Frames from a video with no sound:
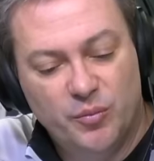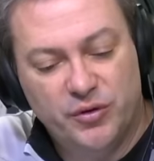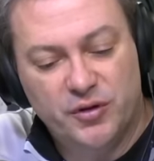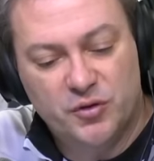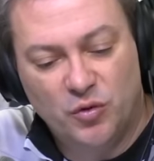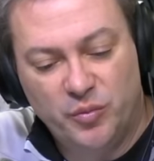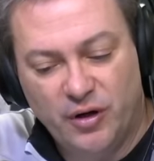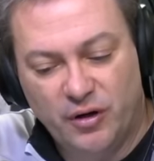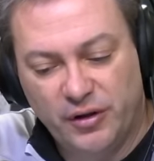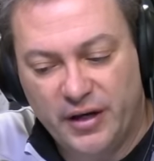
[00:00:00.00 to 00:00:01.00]
but this will
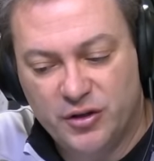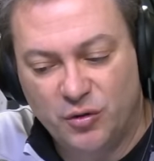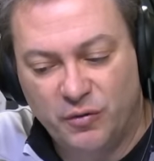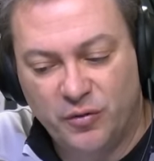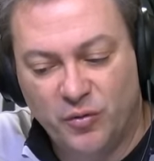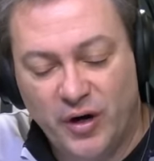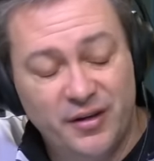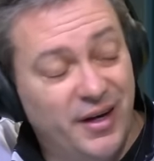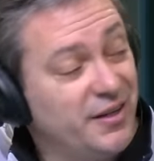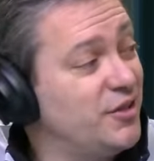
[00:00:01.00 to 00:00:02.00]
be our last show for a while,
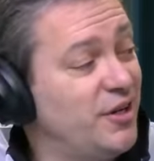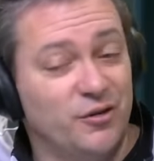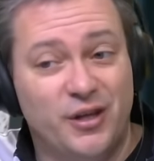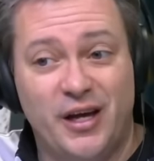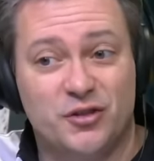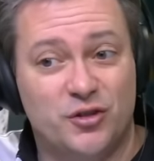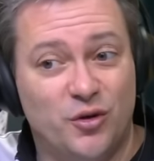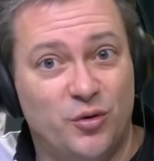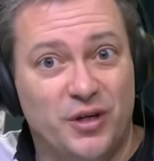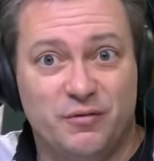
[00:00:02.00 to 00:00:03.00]
and actually our last
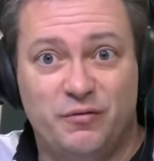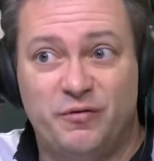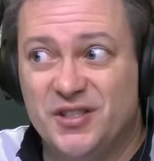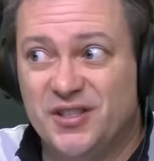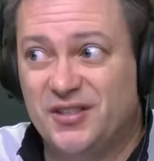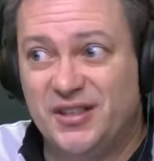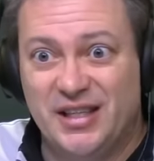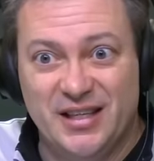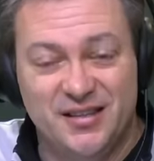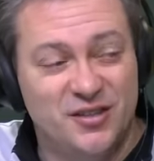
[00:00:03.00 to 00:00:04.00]
show physically
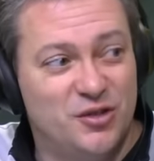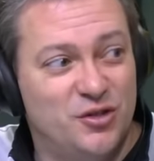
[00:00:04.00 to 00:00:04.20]
in this